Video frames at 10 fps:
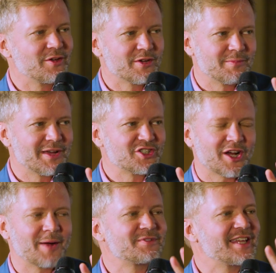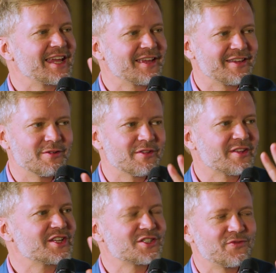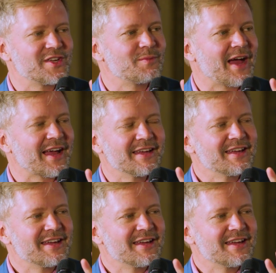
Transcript: you can measure uptake, usage, feedback.